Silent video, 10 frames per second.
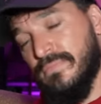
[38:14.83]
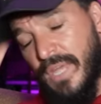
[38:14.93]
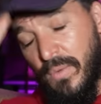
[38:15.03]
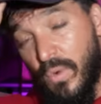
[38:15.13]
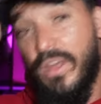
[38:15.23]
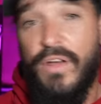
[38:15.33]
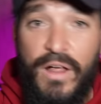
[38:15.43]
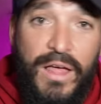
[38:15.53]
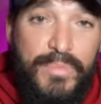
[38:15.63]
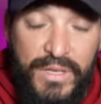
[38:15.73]
And with
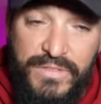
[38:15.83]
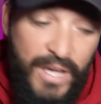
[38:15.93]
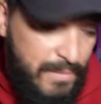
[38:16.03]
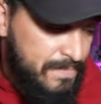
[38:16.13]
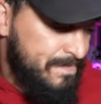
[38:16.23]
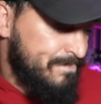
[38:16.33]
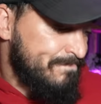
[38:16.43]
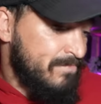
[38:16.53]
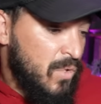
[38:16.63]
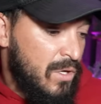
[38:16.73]
all that being said,
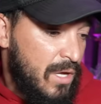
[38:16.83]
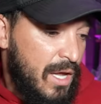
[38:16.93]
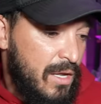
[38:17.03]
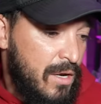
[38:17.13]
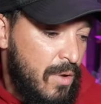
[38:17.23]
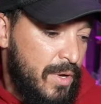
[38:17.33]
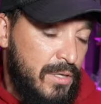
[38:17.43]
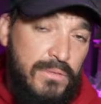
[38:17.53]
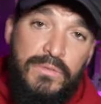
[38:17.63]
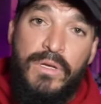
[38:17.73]
and
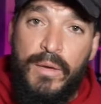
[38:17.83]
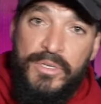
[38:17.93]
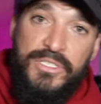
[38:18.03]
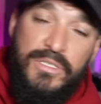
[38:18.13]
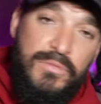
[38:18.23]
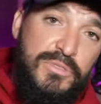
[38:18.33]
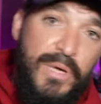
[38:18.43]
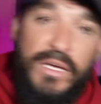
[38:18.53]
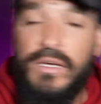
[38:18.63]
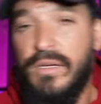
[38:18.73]
knowing how much he was
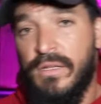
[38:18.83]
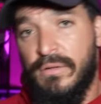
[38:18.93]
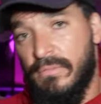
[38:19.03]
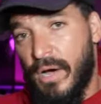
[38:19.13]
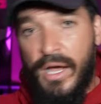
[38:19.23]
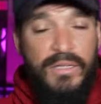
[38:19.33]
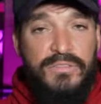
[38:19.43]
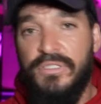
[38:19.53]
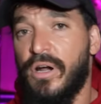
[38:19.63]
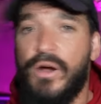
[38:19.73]
making and my
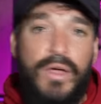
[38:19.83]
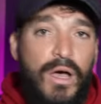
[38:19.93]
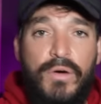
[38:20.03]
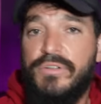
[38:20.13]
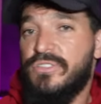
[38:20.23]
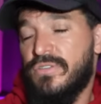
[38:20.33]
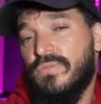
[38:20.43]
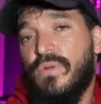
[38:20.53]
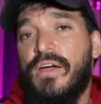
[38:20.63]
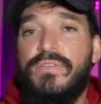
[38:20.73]
scenario and just
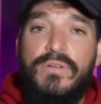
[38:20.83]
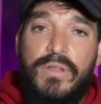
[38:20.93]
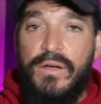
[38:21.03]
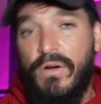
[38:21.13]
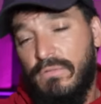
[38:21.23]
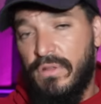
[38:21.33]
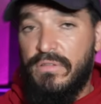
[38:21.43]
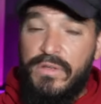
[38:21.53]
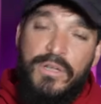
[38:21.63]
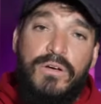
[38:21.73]
whatever, like hopefully
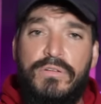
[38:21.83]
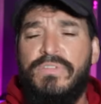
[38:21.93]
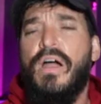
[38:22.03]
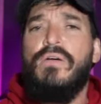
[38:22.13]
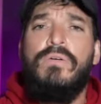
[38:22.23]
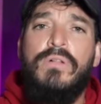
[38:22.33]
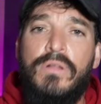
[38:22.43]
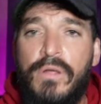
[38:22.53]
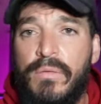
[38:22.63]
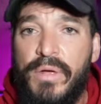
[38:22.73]
video goes
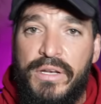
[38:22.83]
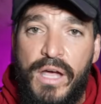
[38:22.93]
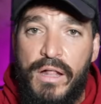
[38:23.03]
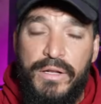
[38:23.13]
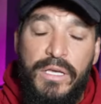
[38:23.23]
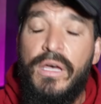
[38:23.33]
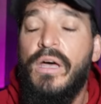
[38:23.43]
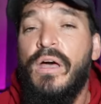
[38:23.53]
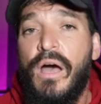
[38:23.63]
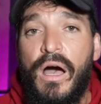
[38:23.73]
viral mentality,
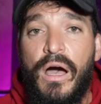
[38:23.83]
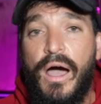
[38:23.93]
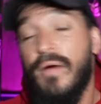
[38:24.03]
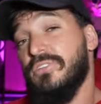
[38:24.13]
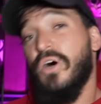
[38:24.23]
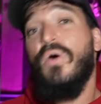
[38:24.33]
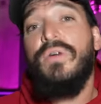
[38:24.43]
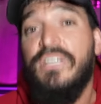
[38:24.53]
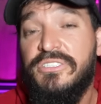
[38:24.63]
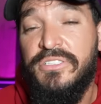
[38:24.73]
I was
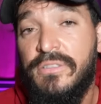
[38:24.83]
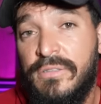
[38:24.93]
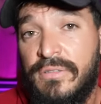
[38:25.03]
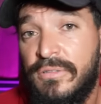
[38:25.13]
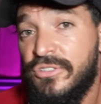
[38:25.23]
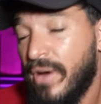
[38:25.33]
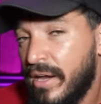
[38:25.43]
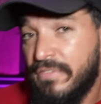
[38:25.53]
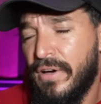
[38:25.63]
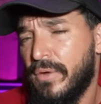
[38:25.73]
always
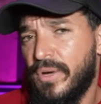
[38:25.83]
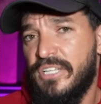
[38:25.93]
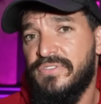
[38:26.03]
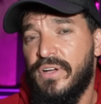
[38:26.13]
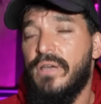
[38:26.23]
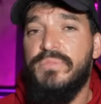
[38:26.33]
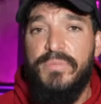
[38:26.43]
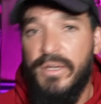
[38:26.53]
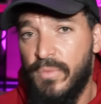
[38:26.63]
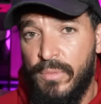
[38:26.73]
trying to find ways for him to
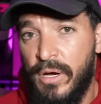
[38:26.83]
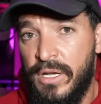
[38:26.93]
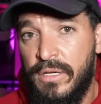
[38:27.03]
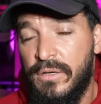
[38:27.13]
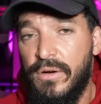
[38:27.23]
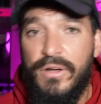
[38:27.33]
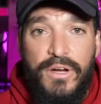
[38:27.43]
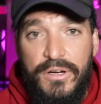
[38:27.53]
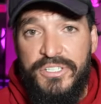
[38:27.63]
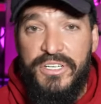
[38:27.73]
make more money or
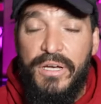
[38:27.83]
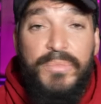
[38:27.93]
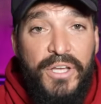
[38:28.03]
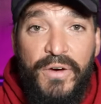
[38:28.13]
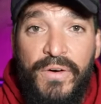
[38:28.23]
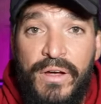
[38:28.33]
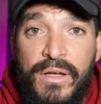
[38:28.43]
encouraging him to.